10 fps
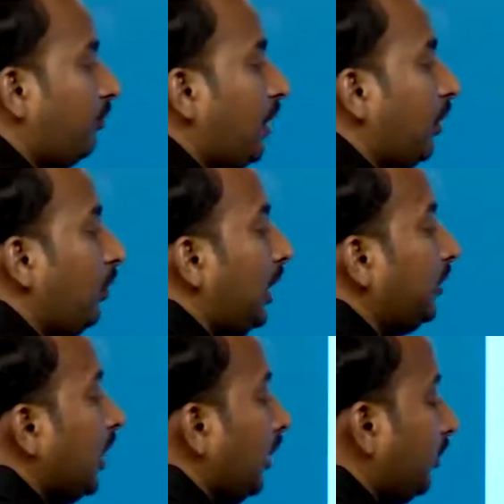wavelength,
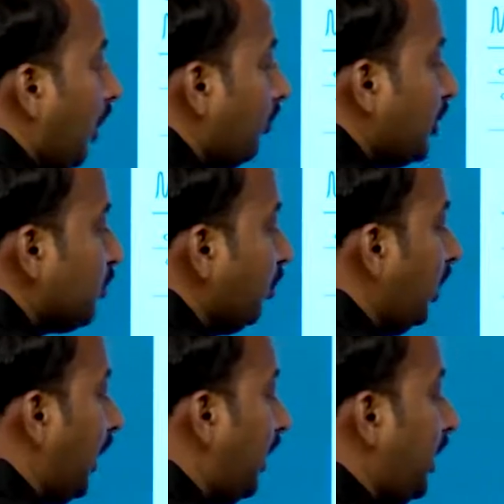the visible
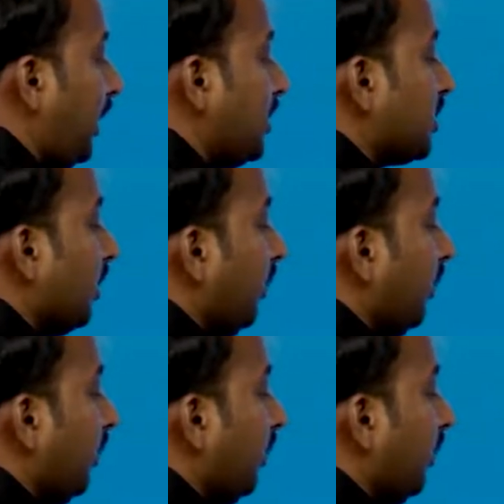light is